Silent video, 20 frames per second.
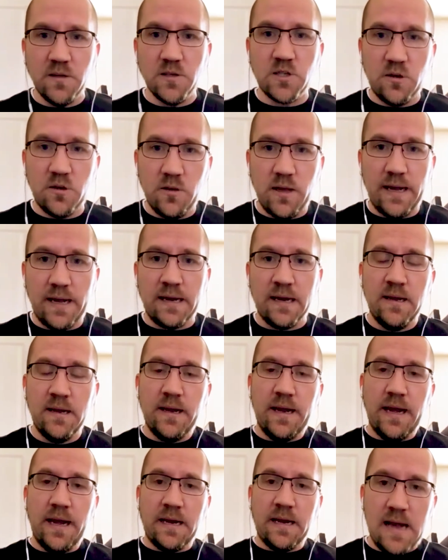So like,
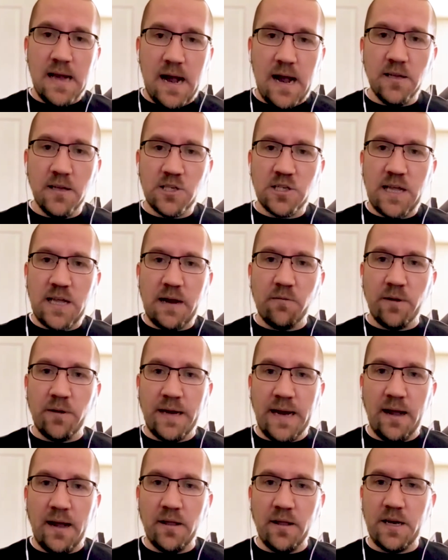acknowledge that
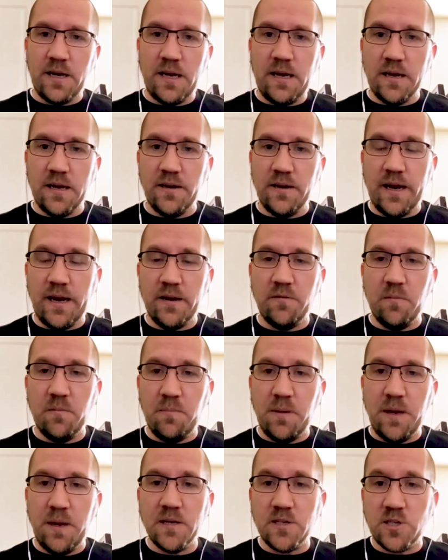reality and
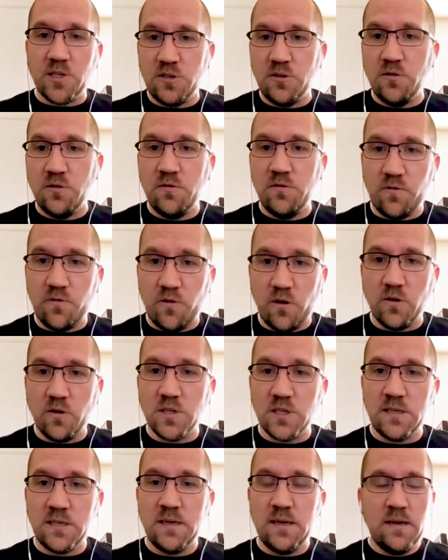be a student
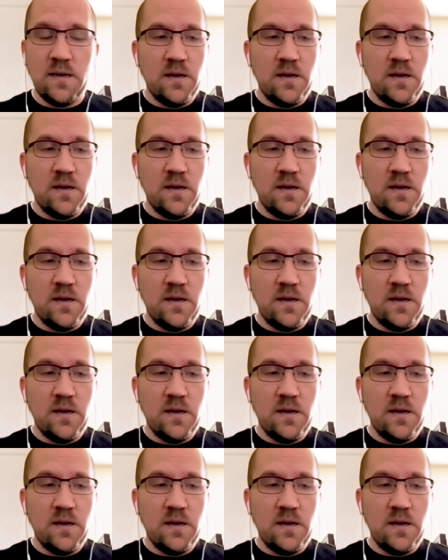first.